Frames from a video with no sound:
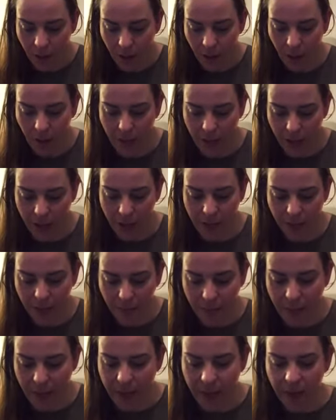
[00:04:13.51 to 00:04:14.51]
Okay, so
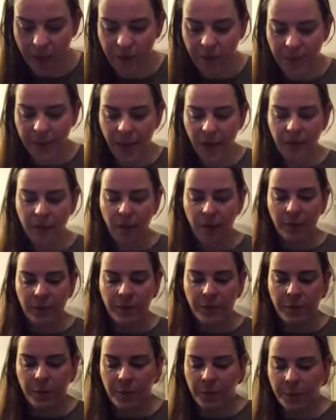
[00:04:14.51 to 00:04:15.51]
making yourself
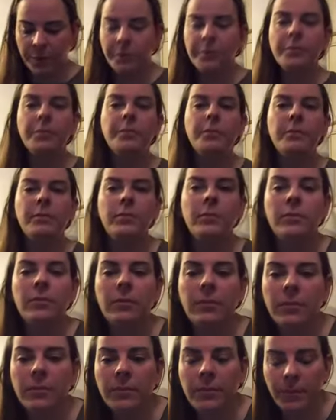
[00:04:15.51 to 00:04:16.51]
comfortable.
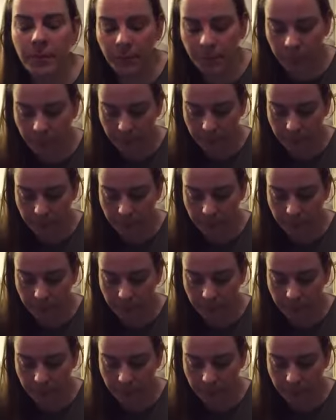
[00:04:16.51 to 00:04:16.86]
We're